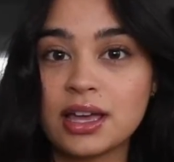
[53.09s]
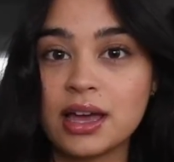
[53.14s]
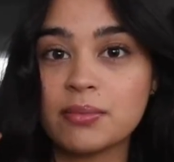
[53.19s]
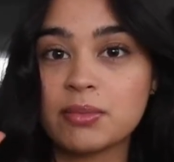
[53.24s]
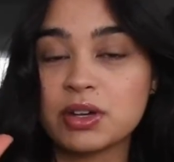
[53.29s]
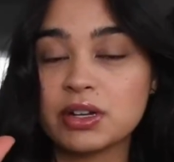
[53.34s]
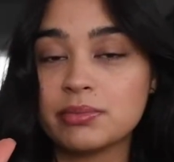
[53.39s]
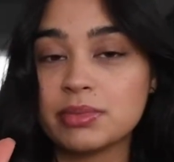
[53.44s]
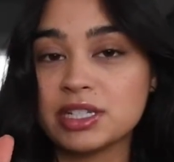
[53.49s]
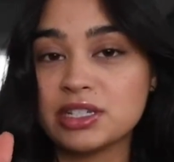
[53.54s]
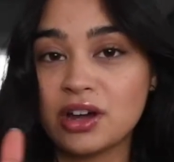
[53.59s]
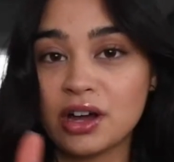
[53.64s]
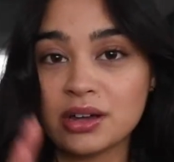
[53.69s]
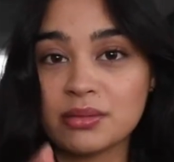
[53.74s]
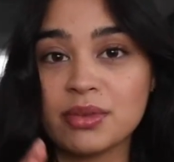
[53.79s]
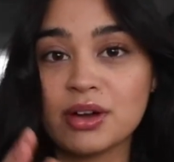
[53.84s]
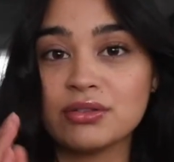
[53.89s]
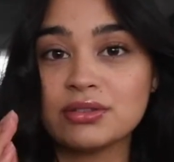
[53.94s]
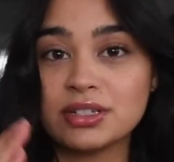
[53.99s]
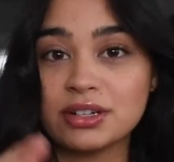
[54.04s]
I'm going to be talking
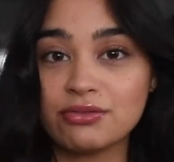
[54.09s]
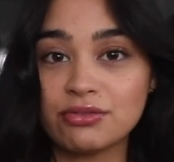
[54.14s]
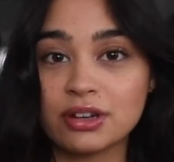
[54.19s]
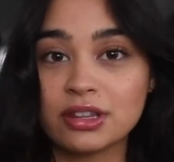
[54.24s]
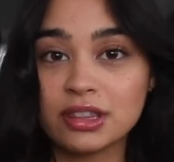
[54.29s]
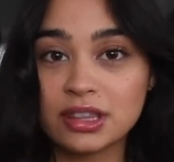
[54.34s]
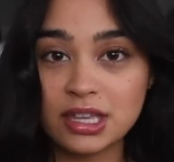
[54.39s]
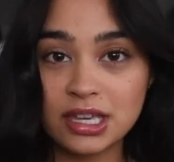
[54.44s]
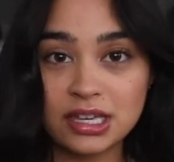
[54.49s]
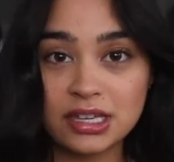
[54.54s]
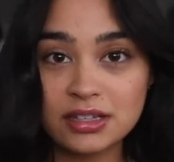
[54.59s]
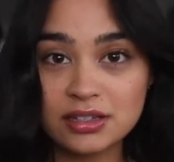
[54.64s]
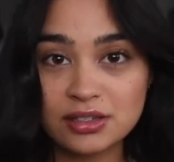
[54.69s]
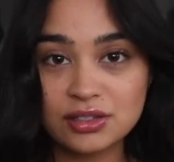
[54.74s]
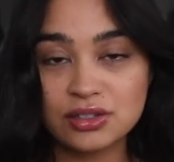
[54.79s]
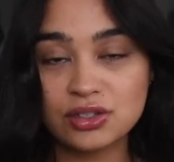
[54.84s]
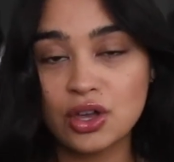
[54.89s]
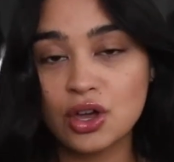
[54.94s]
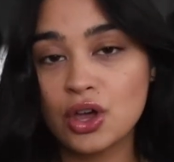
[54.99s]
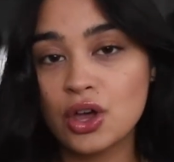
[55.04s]
about different things.
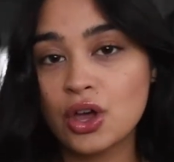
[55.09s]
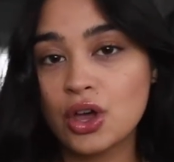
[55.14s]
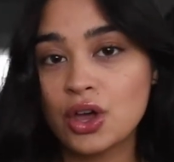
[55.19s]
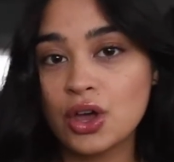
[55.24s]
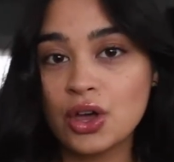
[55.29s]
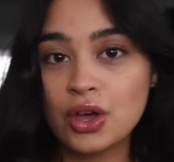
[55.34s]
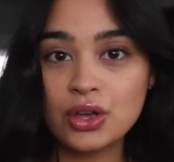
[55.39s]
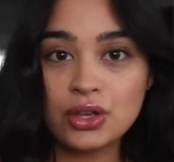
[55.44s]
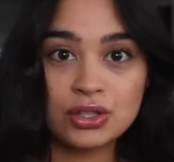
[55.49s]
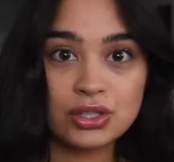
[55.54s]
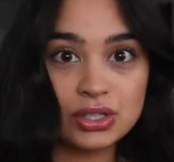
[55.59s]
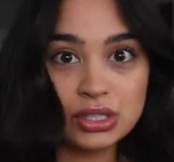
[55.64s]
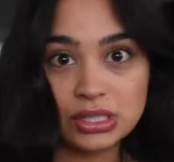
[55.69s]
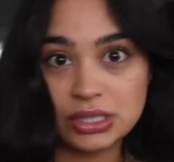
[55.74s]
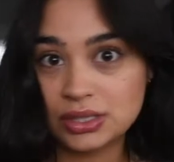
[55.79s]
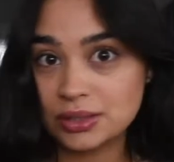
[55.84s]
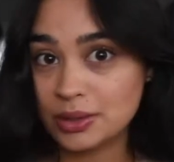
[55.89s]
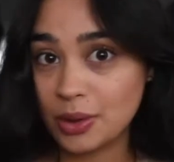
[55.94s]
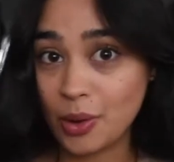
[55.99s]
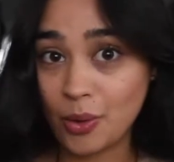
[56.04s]

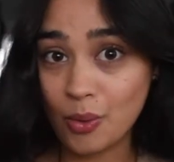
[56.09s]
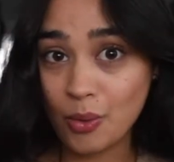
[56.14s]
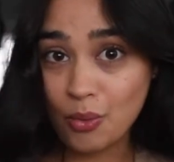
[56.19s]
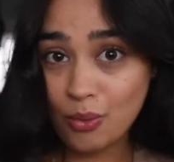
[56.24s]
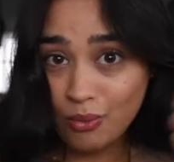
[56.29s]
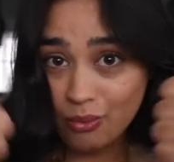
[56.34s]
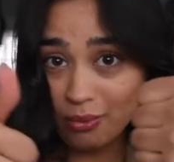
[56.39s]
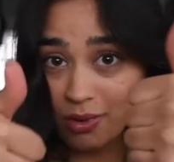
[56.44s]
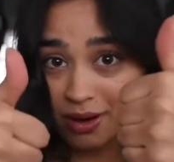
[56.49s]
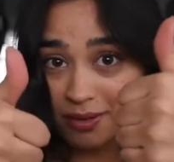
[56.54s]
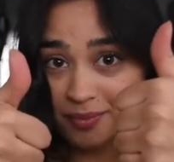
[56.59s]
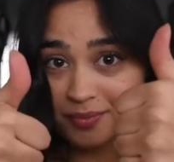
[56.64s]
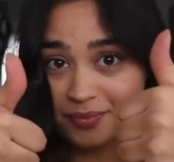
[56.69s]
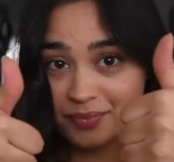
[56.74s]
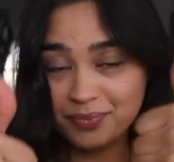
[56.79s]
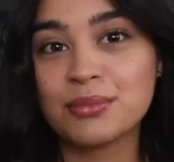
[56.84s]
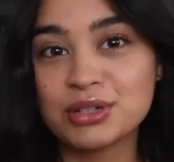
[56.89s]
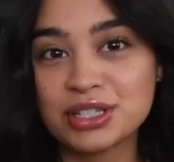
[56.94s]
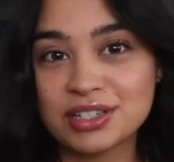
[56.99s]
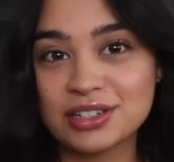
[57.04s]
So
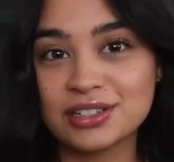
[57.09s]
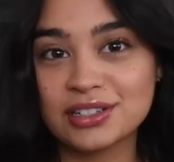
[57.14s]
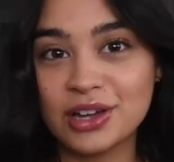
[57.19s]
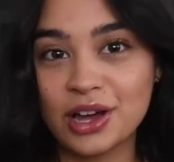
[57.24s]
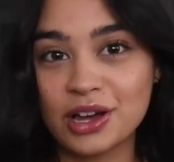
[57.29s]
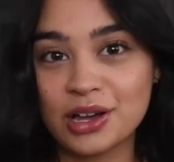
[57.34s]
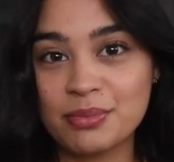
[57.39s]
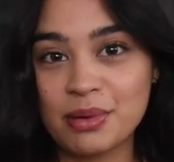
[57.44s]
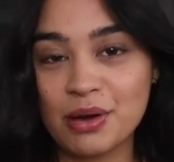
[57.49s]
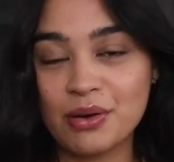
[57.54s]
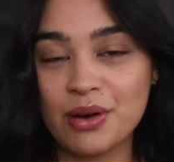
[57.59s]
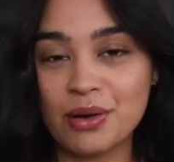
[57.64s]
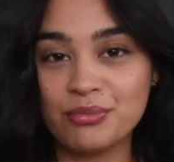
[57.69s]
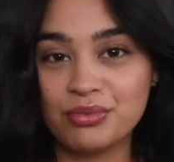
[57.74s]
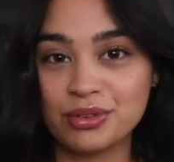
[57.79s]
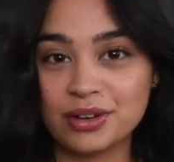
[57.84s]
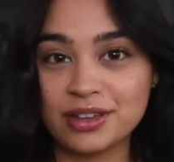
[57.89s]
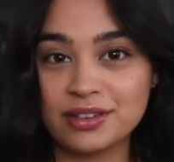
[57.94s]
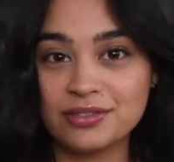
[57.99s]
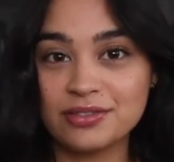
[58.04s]
I'm just going to talk about a
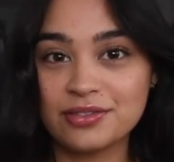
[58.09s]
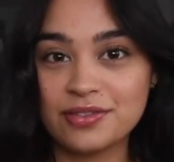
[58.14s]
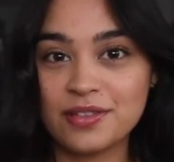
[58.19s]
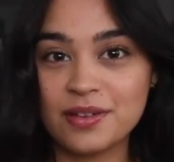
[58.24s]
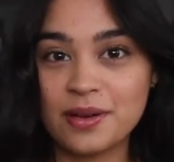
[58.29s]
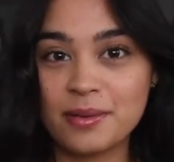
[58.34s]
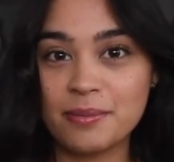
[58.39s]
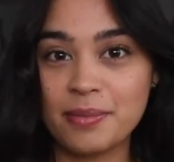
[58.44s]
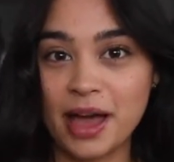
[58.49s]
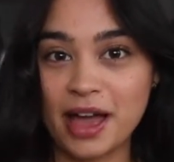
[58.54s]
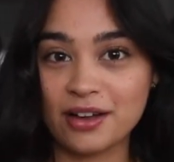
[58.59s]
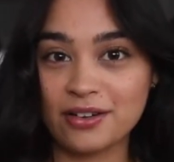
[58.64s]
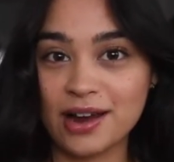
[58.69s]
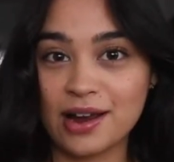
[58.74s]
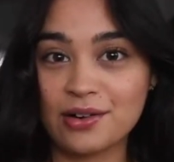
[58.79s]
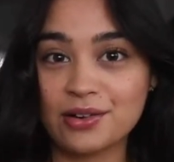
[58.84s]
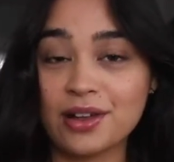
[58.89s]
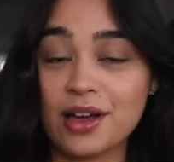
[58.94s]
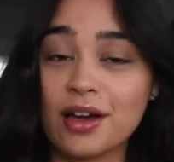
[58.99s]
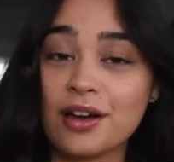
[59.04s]
brief
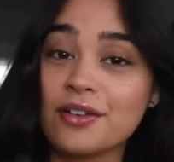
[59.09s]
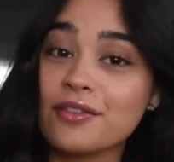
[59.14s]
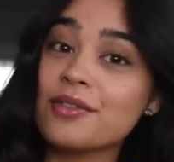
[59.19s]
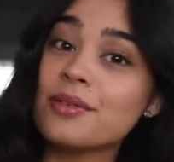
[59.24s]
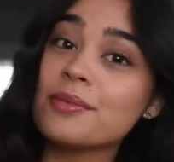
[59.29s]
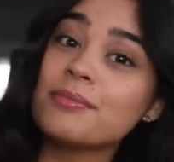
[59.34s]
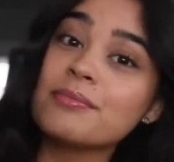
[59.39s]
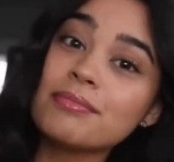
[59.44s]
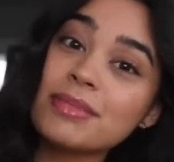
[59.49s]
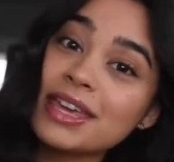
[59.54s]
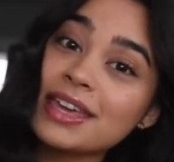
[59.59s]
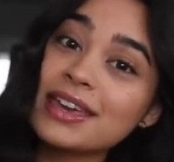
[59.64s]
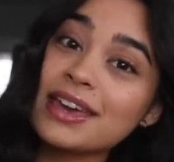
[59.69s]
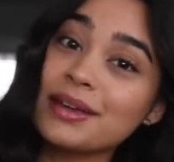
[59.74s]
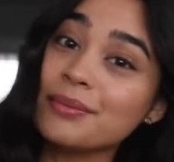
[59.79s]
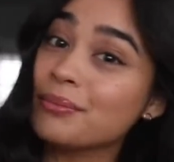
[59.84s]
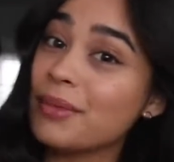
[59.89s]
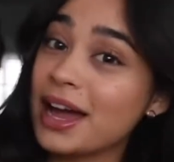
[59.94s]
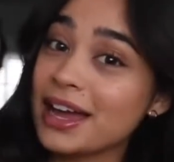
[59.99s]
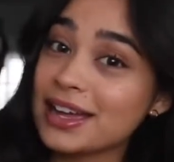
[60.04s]
background of me and my